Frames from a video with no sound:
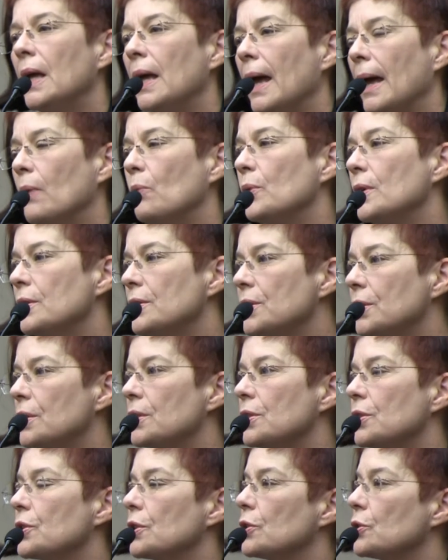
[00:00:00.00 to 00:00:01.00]
and we the
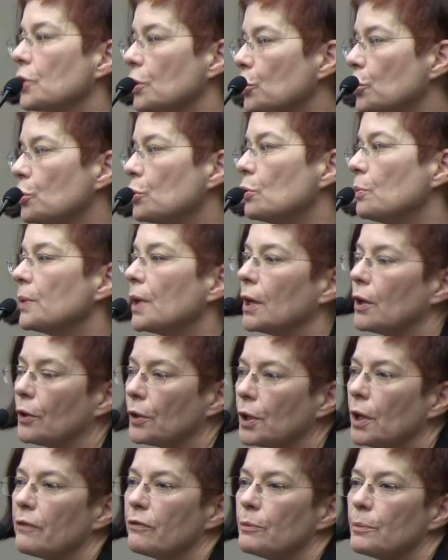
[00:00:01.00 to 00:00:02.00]
citizens assume that our
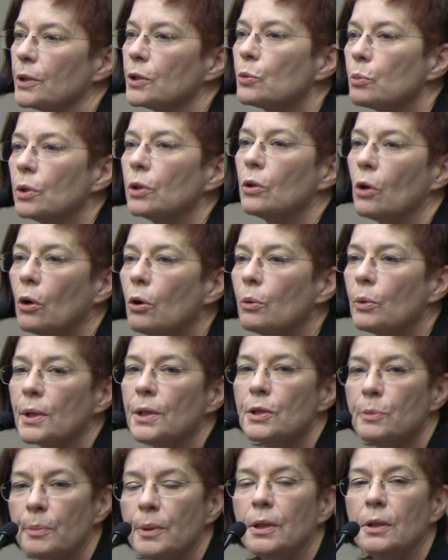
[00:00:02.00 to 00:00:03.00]
government will
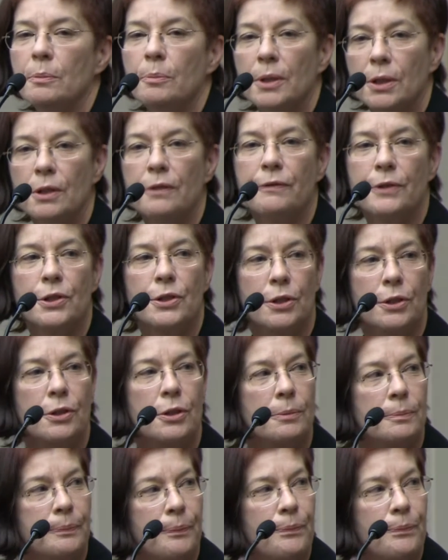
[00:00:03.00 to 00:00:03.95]
always be beneficent